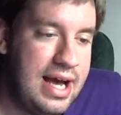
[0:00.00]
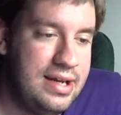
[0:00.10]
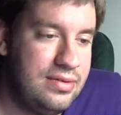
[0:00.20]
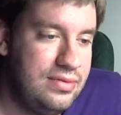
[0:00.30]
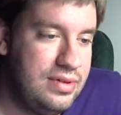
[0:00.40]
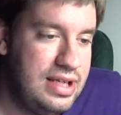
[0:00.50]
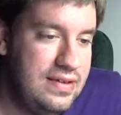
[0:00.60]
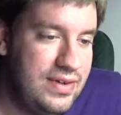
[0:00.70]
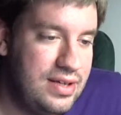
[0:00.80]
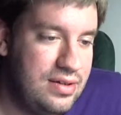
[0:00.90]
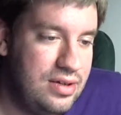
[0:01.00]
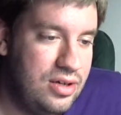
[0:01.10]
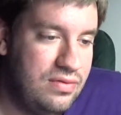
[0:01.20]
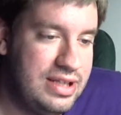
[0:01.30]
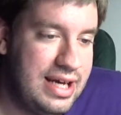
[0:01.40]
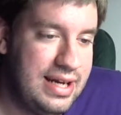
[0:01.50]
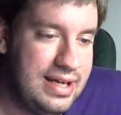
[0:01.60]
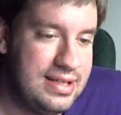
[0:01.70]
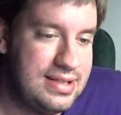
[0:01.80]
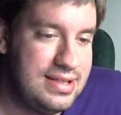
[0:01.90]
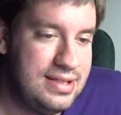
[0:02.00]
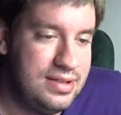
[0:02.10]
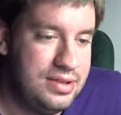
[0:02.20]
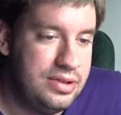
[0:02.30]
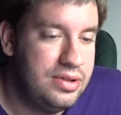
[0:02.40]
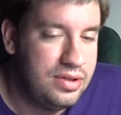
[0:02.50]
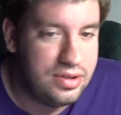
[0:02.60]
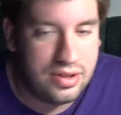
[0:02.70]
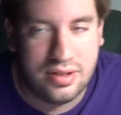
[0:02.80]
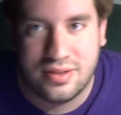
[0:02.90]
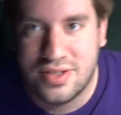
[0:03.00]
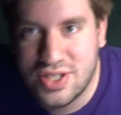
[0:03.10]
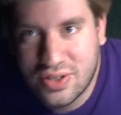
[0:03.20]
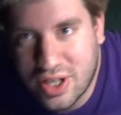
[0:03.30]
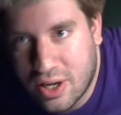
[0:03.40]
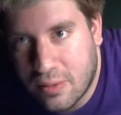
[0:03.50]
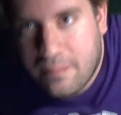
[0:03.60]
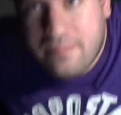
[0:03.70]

I don't even know what that is. So, no.